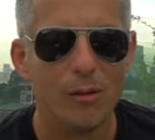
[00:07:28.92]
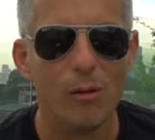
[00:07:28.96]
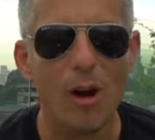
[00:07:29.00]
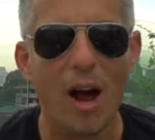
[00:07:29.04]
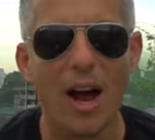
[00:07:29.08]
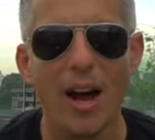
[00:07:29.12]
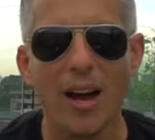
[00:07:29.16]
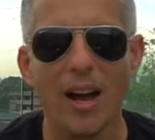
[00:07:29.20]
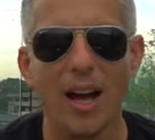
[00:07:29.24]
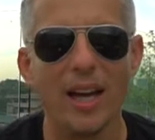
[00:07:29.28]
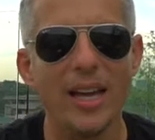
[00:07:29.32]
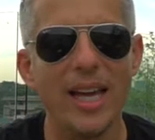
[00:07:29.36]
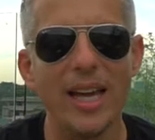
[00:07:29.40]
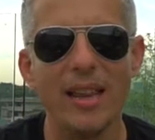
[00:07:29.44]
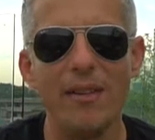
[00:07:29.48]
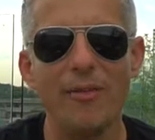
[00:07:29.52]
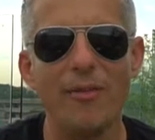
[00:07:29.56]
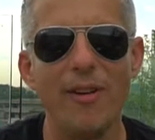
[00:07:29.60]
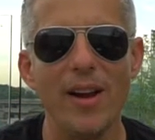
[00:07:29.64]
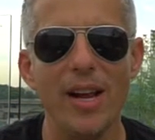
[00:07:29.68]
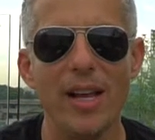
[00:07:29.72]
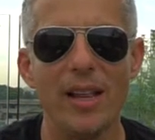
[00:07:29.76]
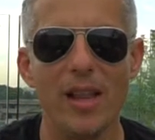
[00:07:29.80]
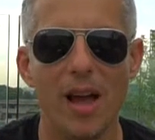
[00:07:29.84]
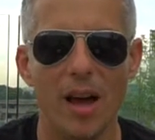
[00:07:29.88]
Right, I get the
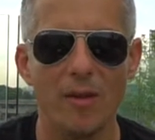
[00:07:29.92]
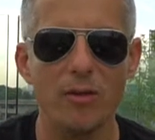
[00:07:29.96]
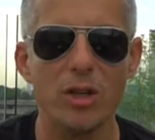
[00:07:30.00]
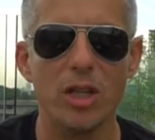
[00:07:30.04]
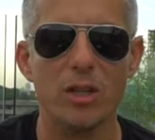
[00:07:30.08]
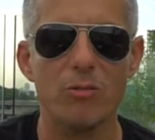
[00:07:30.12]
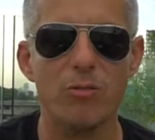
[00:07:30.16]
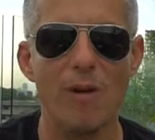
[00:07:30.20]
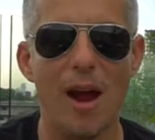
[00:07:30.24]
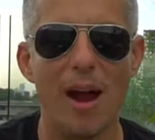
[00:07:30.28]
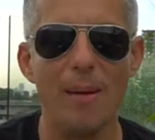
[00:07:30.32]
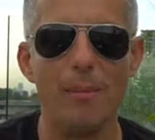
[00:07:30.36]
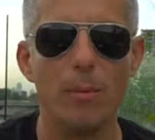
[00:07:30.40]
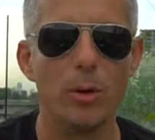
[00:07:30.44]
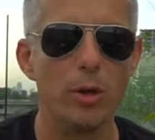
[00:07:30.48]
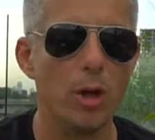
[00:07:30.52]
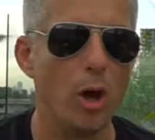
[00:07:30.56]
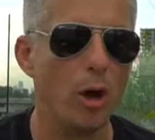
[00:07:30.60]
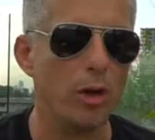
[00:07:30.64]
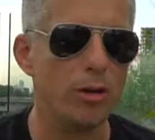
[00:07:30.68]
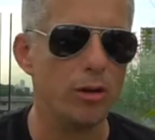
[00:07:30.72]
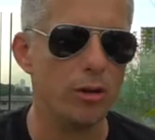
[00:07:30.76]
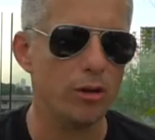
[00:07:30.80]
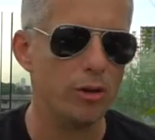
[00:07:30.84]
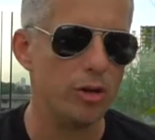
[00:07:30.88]
feeling that I've just rambled
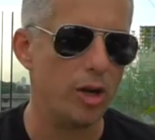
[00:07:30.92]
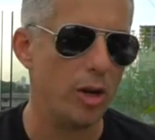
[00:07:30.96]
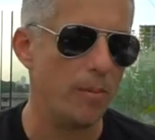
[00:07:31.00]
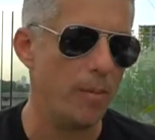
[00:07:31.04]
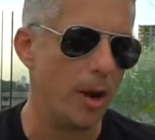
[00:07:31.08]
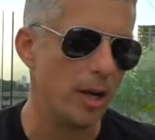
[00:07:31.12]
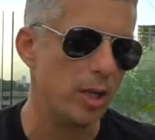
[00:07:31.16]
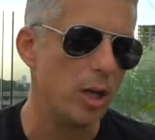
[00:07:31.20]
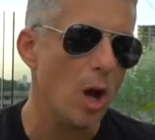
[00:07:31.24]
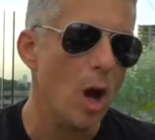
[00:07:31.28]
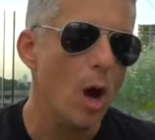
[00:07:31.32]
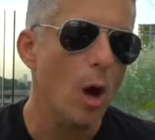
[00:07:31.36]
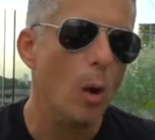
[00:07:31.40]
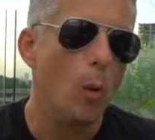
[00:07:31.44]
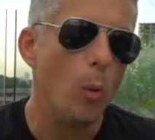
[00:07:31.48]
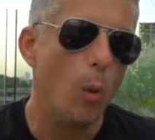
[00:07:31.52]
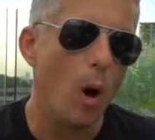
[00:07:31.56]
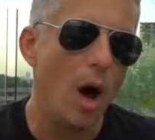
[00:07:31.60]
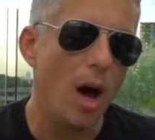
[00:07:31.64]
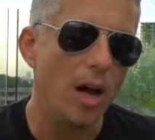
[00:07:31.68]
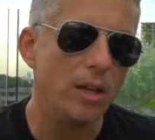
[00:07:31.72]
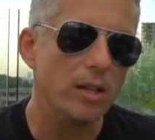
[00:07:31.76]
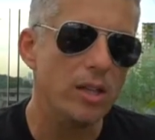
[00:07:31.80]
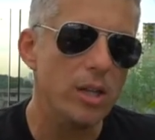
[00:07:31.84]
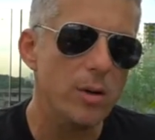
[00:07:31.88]
on too much.
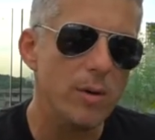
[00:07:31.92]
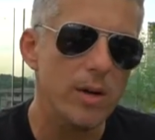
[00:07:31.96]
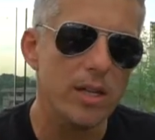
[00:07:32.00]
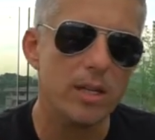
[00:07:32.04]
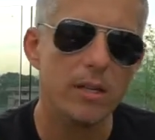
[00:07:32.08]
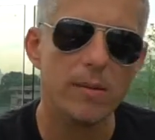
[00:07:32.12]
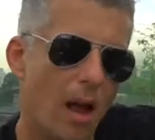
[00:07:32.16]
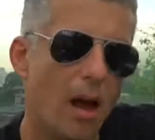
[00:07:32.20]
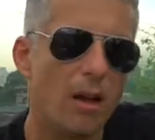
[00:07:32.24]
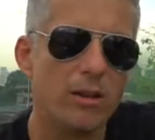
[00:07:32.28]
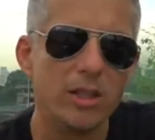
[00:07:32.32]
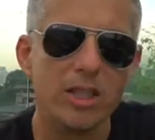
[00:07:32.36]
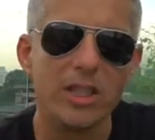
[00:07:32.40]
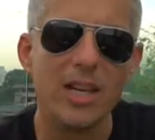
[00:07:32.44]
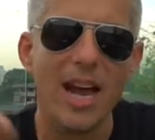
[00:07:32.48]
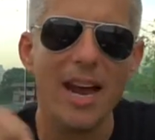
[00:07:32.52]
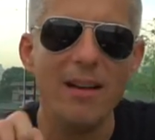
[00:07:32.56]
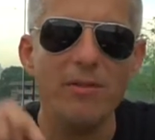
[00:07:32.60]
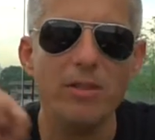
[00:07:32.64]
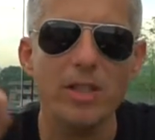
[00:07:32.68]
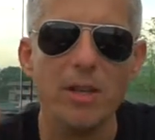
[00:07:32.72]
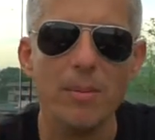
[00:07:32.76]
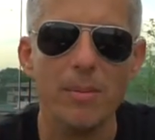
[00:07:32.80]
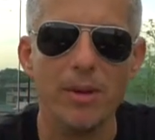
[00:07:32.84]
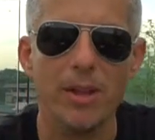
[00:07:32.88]
What I'll do is I'll
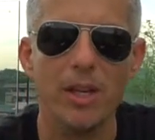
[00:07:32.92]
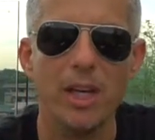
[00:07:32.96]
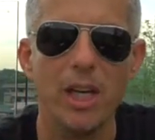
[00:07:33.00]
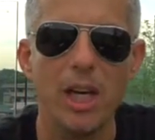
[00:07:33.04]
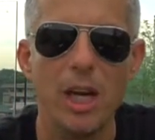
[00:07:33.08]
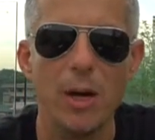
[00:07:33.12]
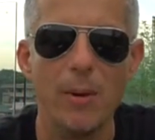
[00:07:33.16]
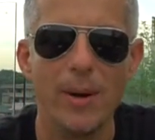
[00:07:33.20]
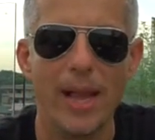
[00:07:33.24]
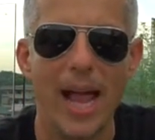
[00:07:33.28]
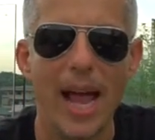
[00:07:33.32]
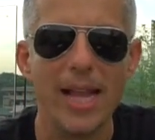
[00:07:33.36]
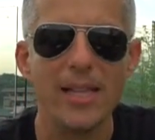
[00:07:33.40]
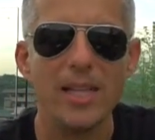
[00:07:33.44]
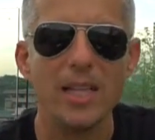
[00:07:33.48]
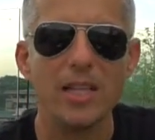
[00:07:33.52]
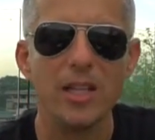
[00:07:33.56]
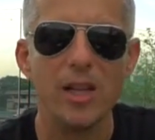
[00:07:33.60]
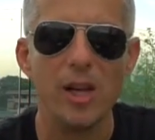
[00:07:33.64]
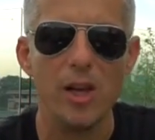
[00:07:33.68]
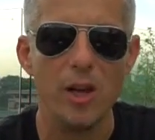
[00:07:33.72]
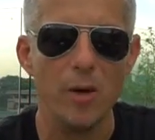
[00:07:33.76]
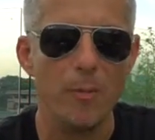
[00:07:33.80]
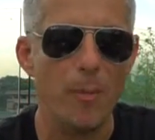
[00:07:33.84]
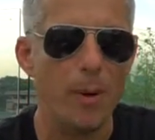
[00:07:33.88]
save some of the Q&Andys
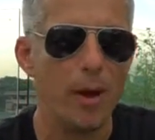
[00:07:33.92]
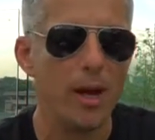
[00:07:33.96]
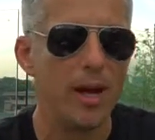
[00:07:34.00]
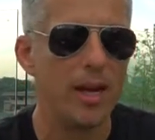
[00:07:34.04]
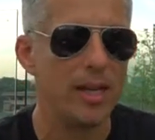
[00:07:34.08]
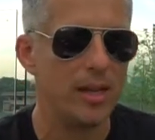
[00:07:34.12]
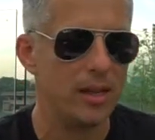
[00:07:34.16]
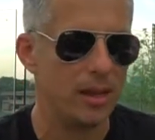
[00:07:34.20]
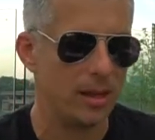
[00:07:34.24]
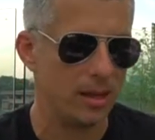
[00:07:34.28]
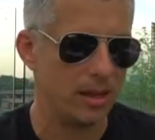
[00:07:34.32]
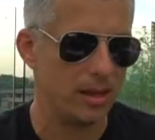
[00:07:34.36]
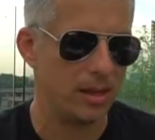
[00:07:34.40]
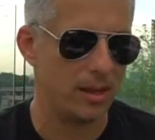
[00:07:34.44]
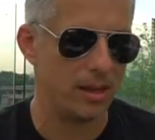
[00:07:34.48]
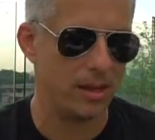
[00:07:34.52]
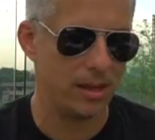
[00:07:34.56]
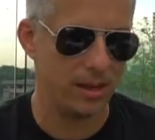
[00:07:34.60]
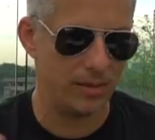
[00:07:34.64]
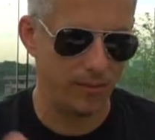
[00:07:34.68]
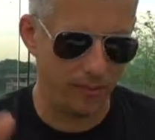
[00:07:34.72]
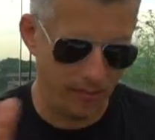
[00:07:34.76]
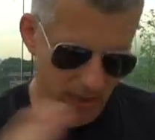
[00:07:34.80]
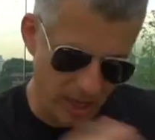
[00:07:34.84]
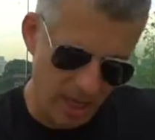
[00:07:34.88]
that you put in
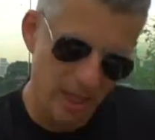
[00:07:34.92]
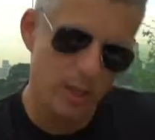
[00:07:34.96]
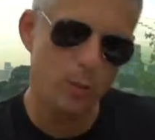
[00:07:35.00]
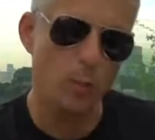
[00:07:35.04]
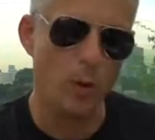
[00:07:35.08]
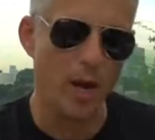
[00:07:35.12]
this